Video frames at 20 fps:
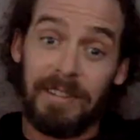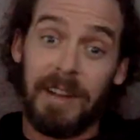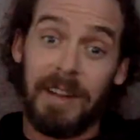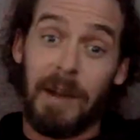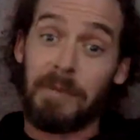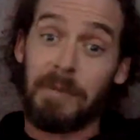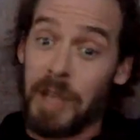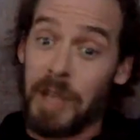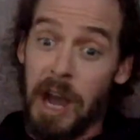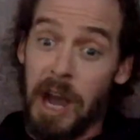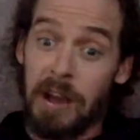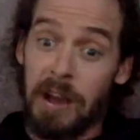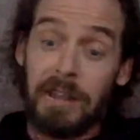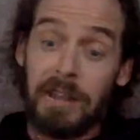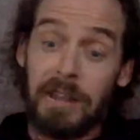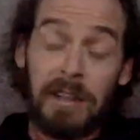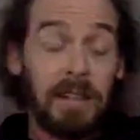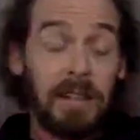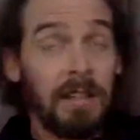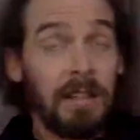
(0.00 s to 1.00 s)
I was
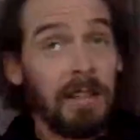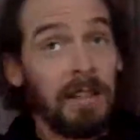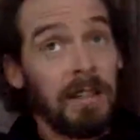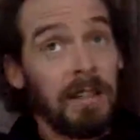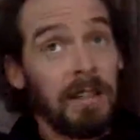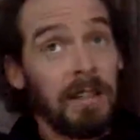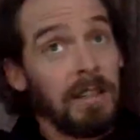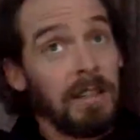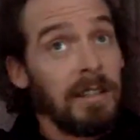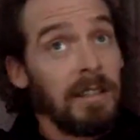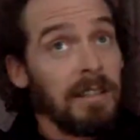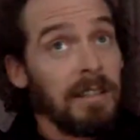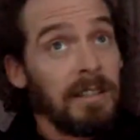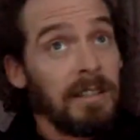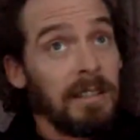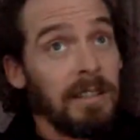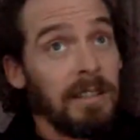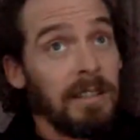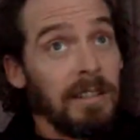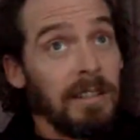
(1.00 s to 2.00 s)
young,
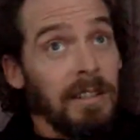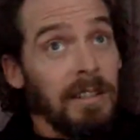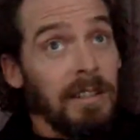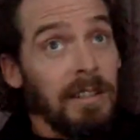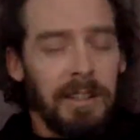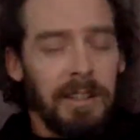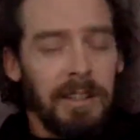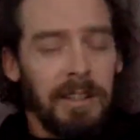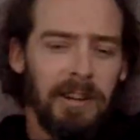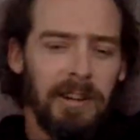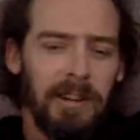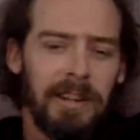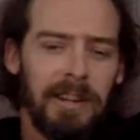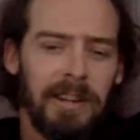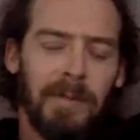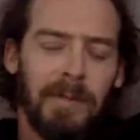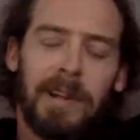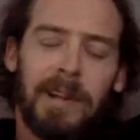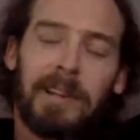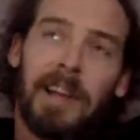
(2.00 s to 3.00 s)
still
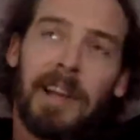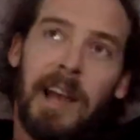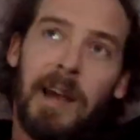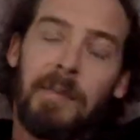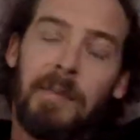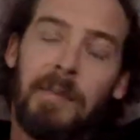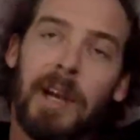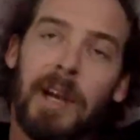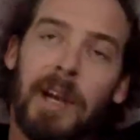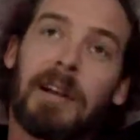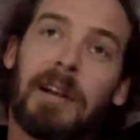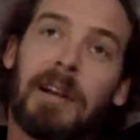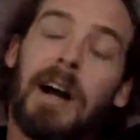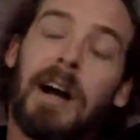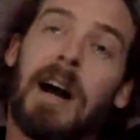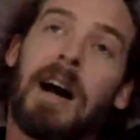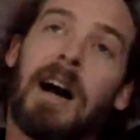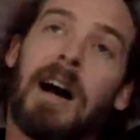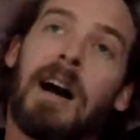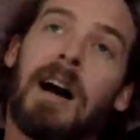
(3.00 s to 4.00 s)
am young.
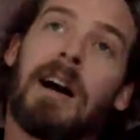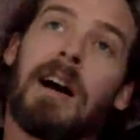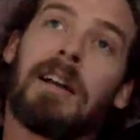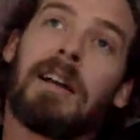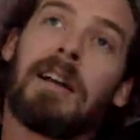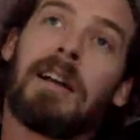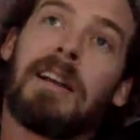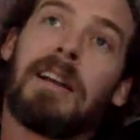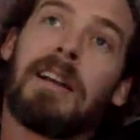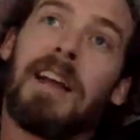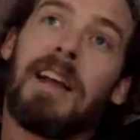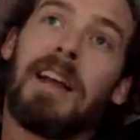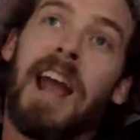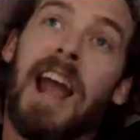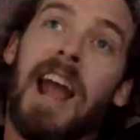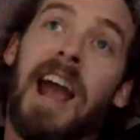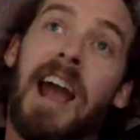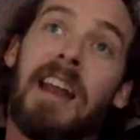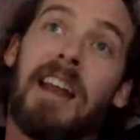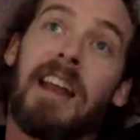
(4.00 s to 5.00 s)

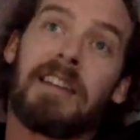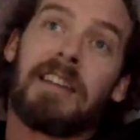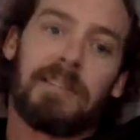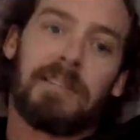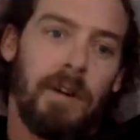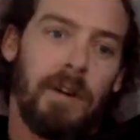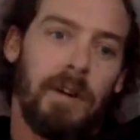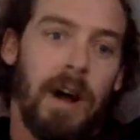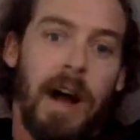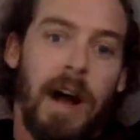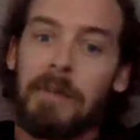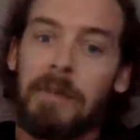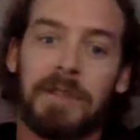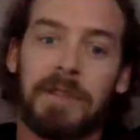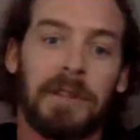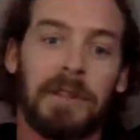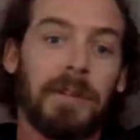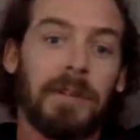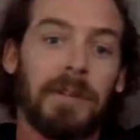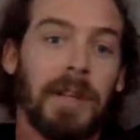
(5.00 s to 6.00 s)
And I said, "Oh,
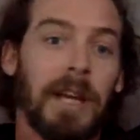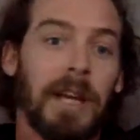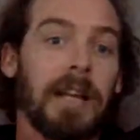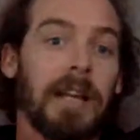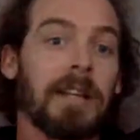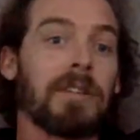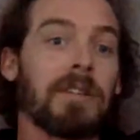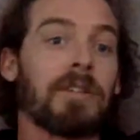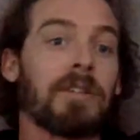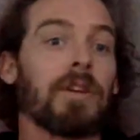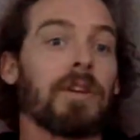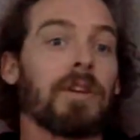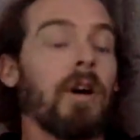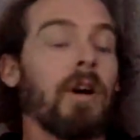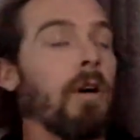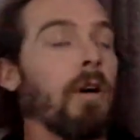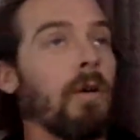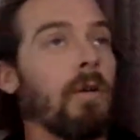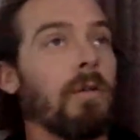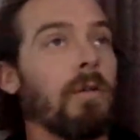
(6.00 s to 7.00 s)
absolutely."
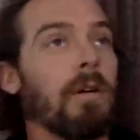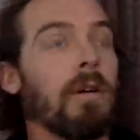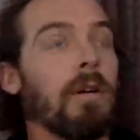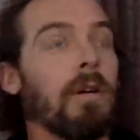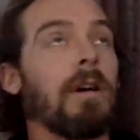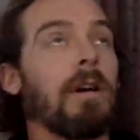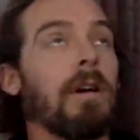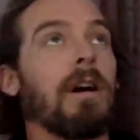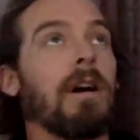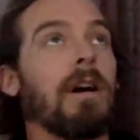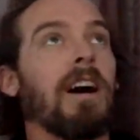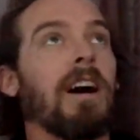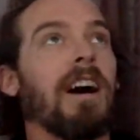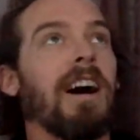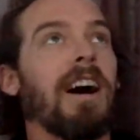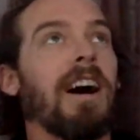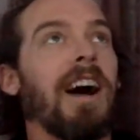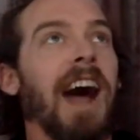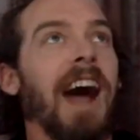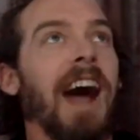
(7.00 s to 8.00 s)
So
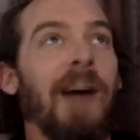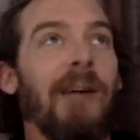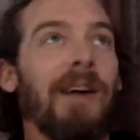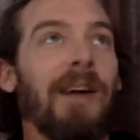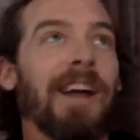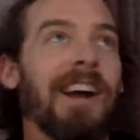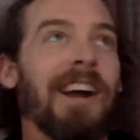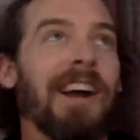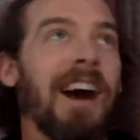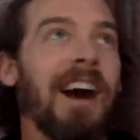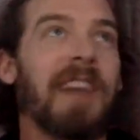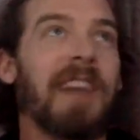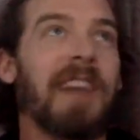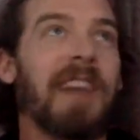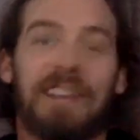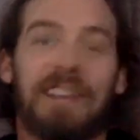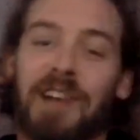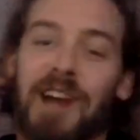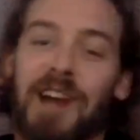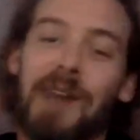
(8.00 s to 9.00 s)
how I got
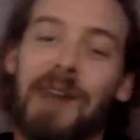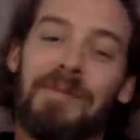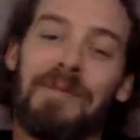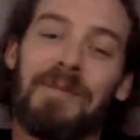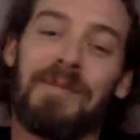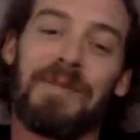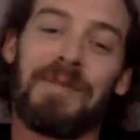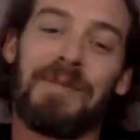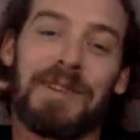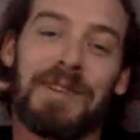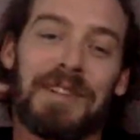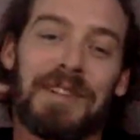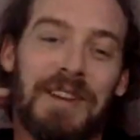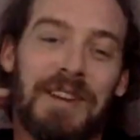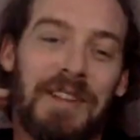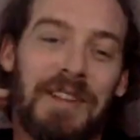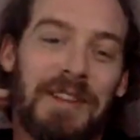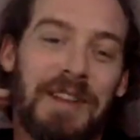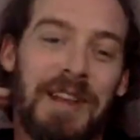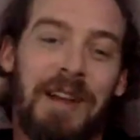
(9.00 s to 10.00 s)
that job was because
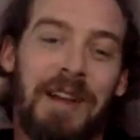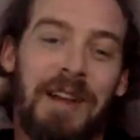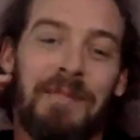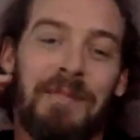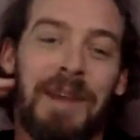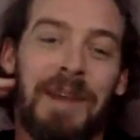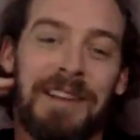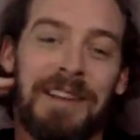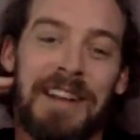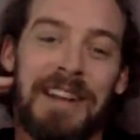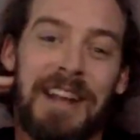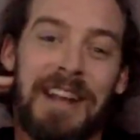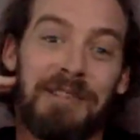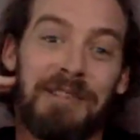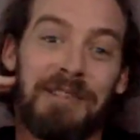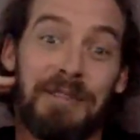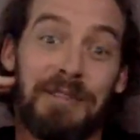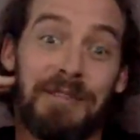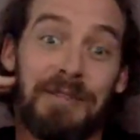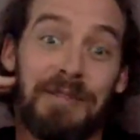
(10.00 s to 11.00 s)
another cameraman didn't
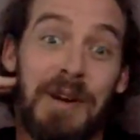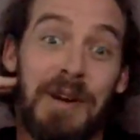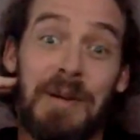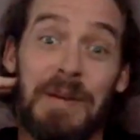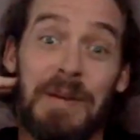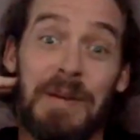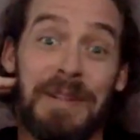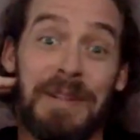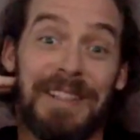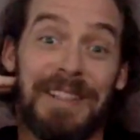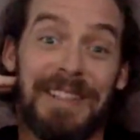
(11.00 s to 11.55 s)
answer his phone.